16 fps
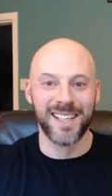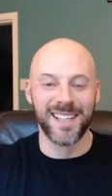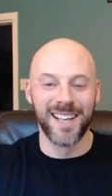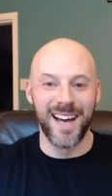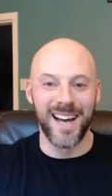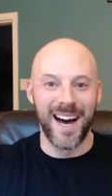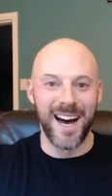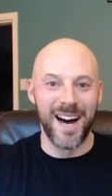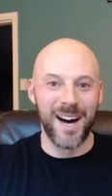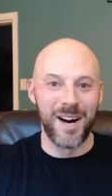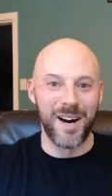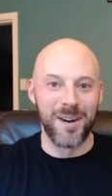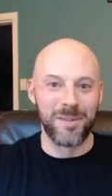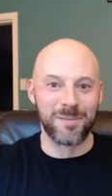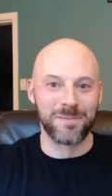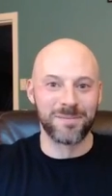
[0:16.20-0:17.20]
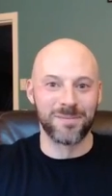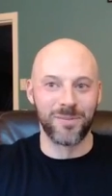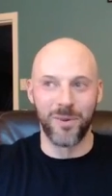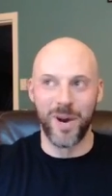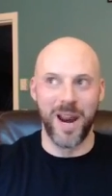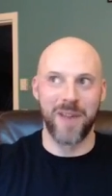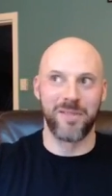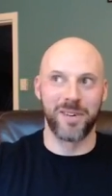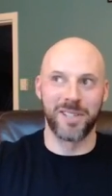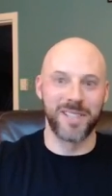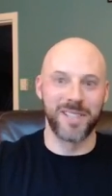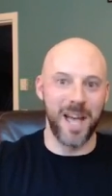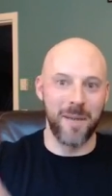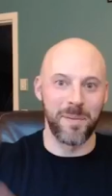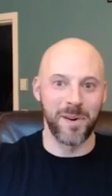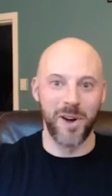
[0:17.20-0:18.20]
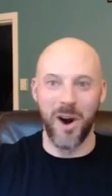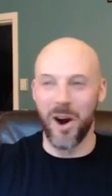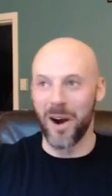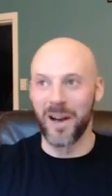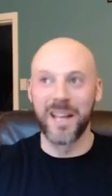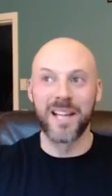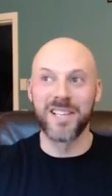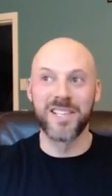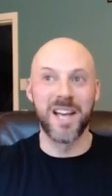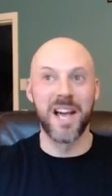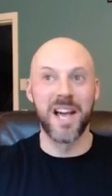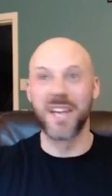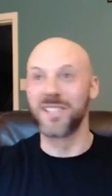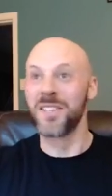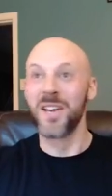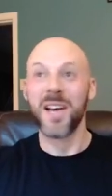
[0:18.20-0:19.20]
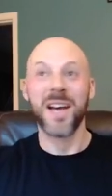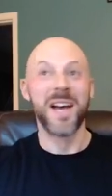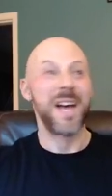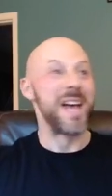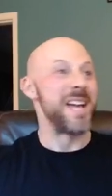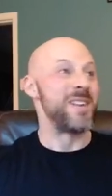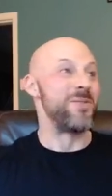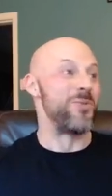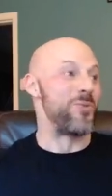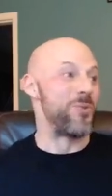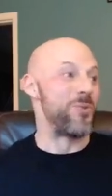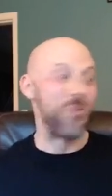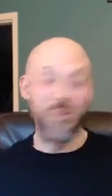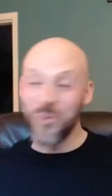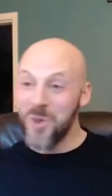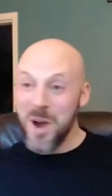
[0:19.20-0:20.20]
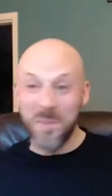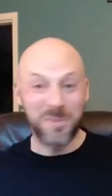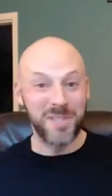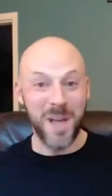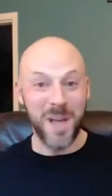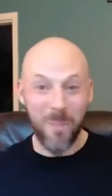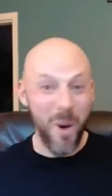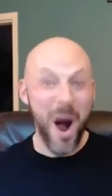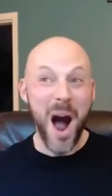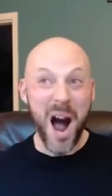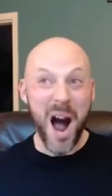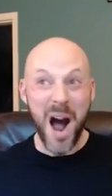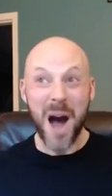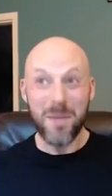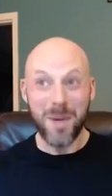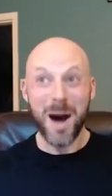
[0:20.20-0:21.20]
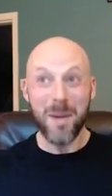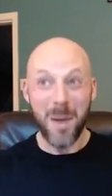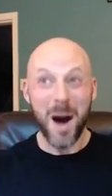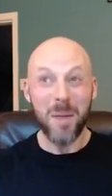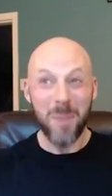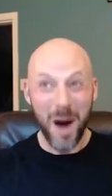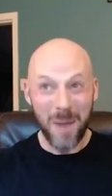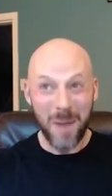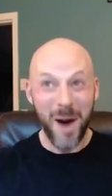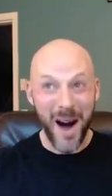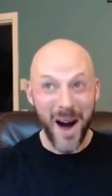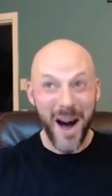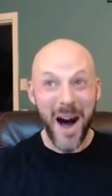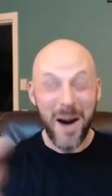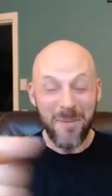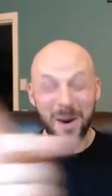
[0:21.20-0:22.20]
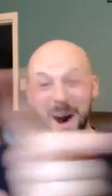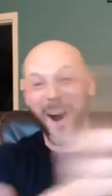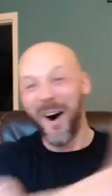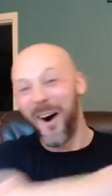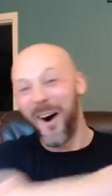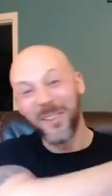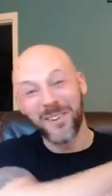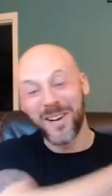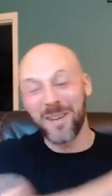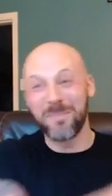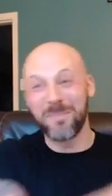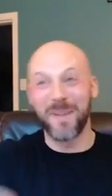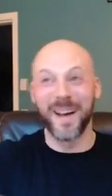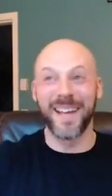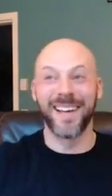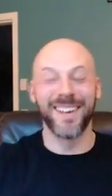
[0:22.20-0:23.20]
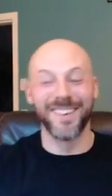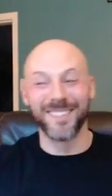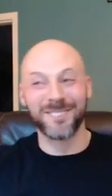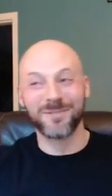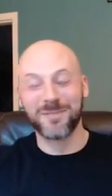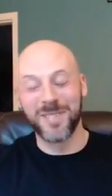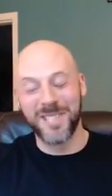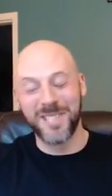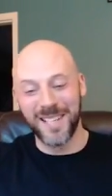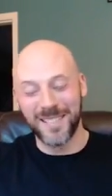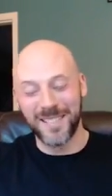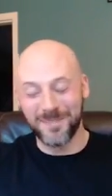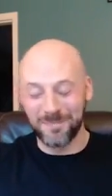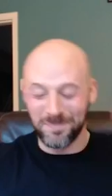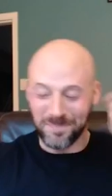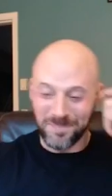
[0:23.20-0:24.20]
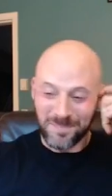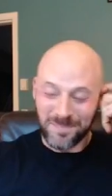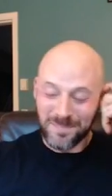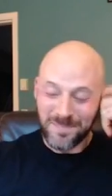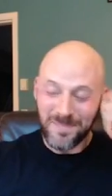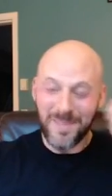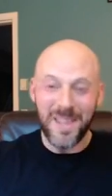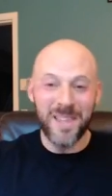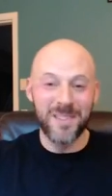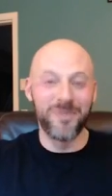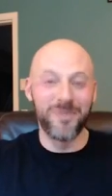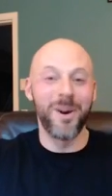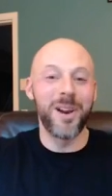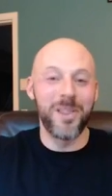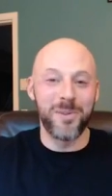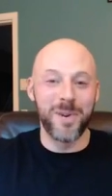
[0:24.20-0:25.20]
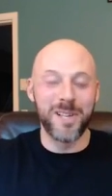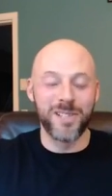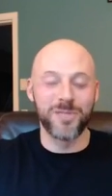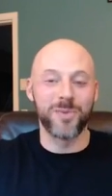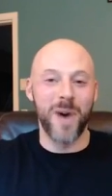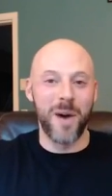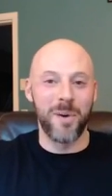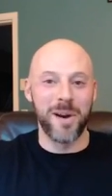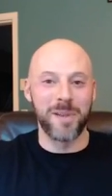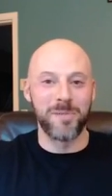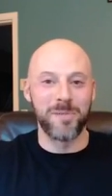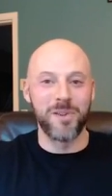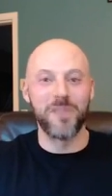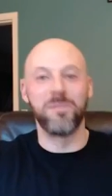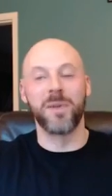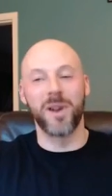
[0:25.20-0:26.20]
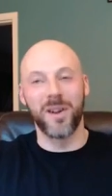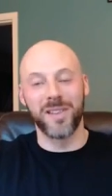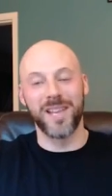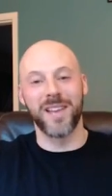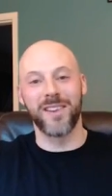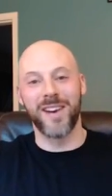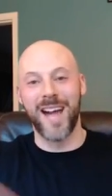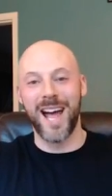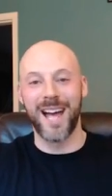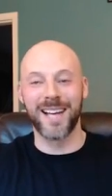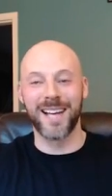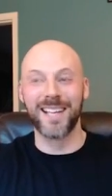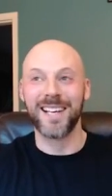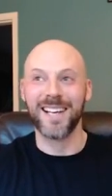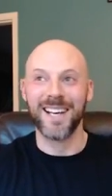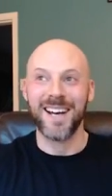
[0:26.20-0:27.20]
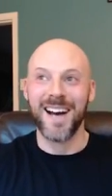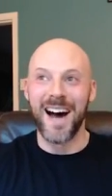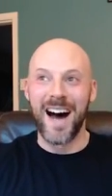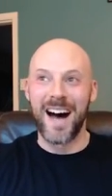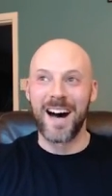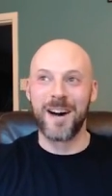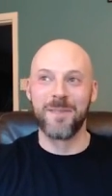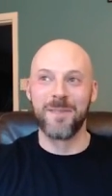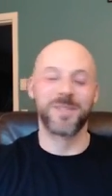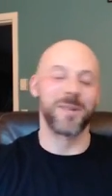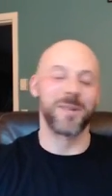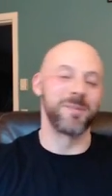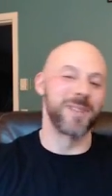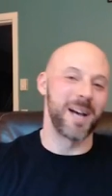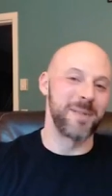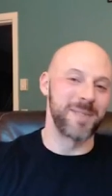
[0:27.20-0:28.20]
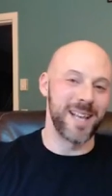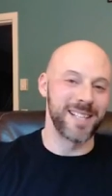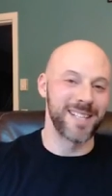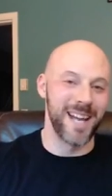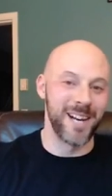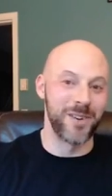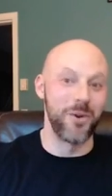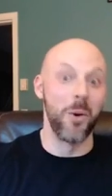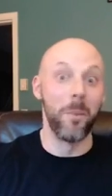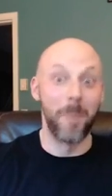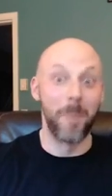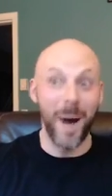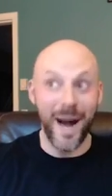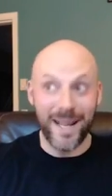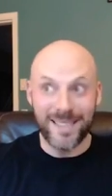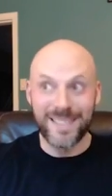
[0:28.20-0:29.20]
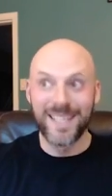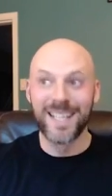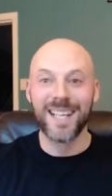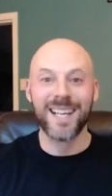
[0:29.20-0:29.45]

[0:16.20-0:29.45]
whatever type of car, and he just rips it, blah, blah, blah, blah, blah, blah, all the way up my hill, which is one of the reasons why I want to move. But on the other hand, sometimes that's kind of cool. But